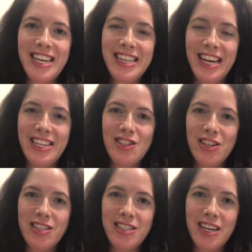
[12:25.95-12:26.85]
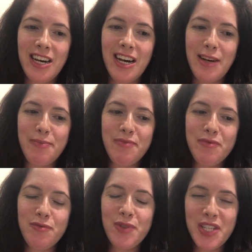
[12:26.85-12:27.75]
that just
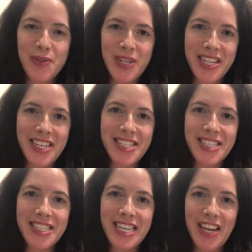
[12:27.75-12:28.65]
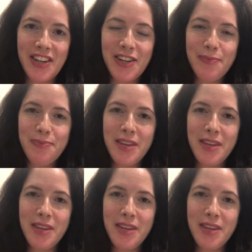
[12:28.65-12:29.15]
really went nicely together.